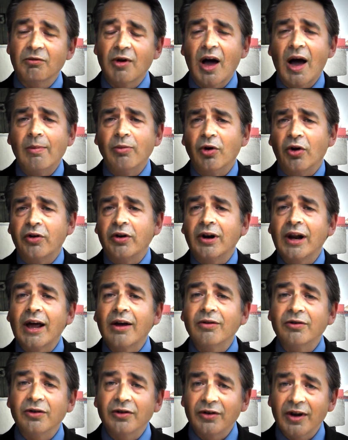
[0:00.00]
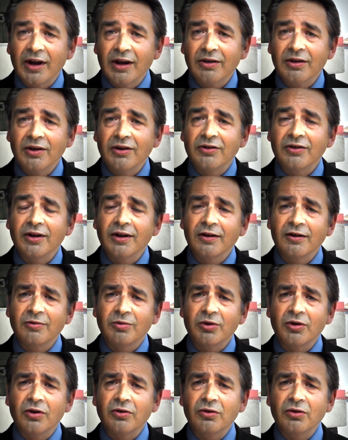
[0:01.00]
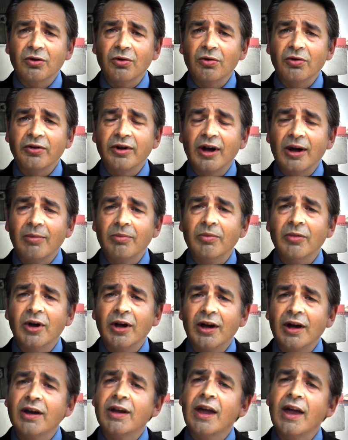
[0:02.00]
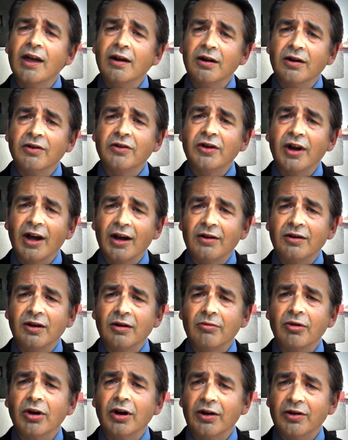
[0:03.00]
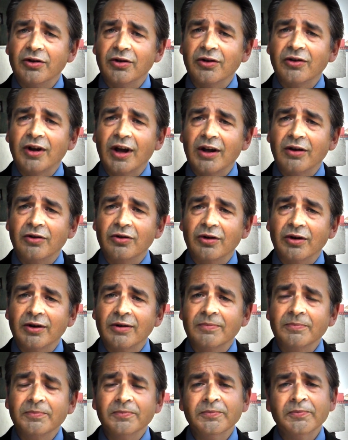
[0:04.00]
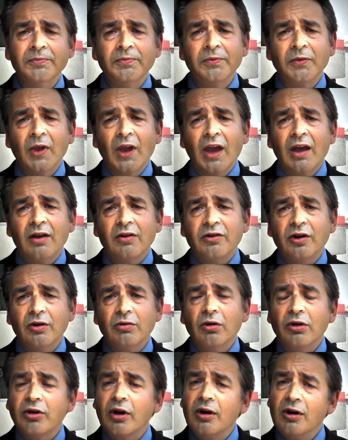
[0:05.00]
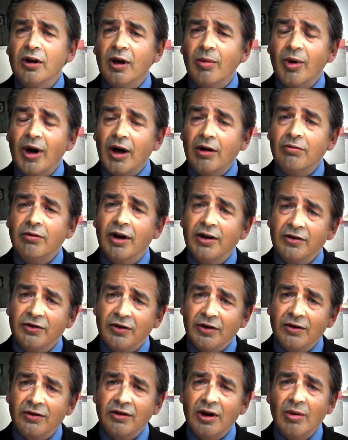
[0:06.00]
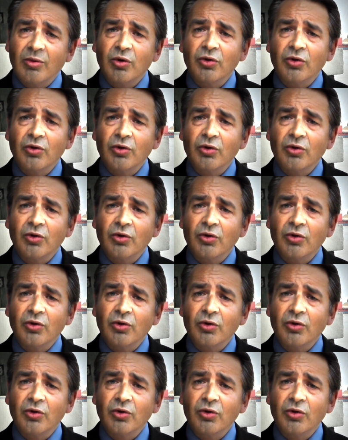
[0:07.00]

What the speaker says: I'm not allowed to say these things because, of course, I'm again inciting religious hatred. So not only am I a racist, I'm